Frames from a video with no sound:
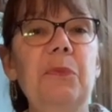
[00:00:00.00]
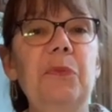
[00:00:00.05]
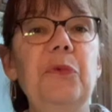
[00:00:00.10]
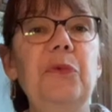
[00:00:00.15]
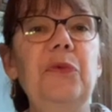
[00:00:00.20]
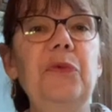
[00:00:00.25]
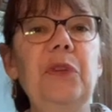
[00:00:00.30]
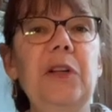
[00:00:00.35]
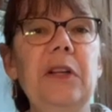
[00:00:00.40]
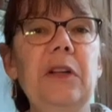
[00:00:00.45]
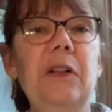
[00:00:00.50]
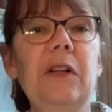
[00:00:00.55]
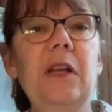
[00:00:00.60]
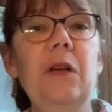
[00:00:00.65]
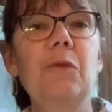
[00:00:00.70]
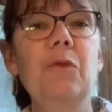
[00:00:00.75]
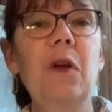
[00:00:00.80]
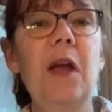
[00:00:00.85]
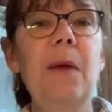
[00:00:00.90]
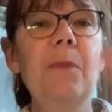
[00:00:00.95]
fill
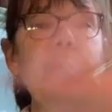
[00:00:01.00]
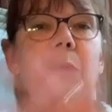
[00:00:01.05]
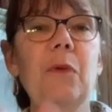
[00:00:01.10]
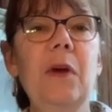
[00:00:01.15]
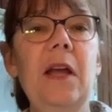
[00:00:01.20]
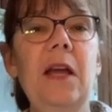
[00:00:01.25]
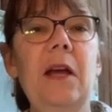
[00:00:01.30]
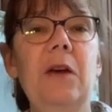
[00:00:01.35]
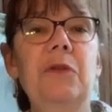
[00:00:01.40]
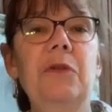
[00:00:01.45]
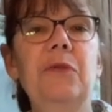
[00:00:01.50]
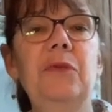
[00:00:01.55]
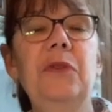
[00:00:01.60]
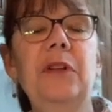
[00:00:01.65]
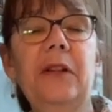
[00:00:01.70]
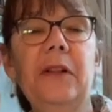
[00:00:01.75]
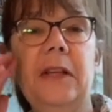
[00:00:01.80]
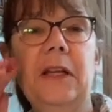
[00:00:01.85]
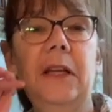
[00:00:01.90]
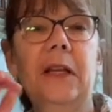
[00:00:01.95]
and wrap around a
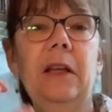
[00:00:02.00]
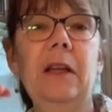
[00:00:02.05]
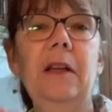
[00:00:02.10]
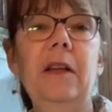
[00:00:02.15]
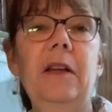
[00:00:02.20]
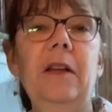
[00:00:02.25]
filling.